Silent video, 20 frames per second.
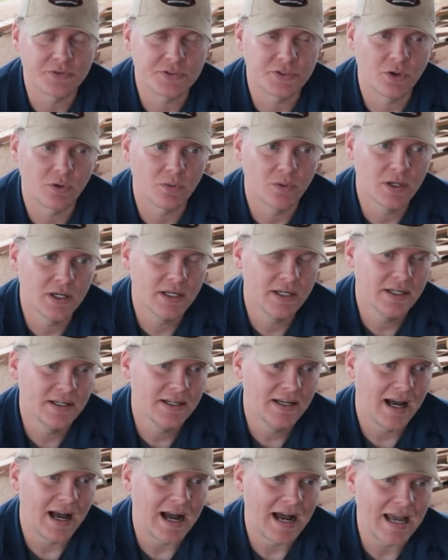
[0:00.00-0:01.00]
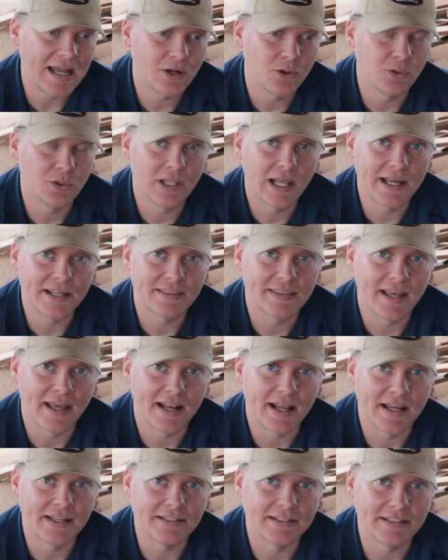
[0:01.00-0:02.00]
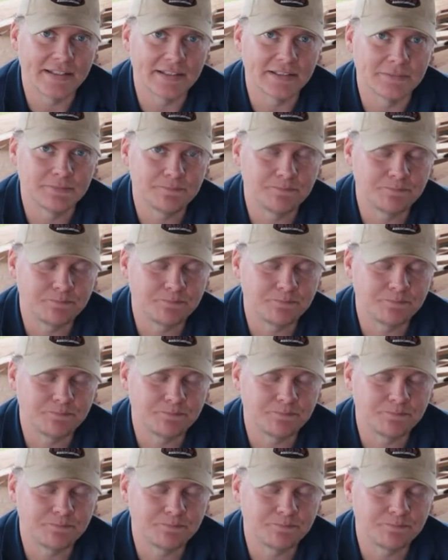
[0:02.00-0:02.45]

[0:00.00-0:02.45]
So I don't like that idea.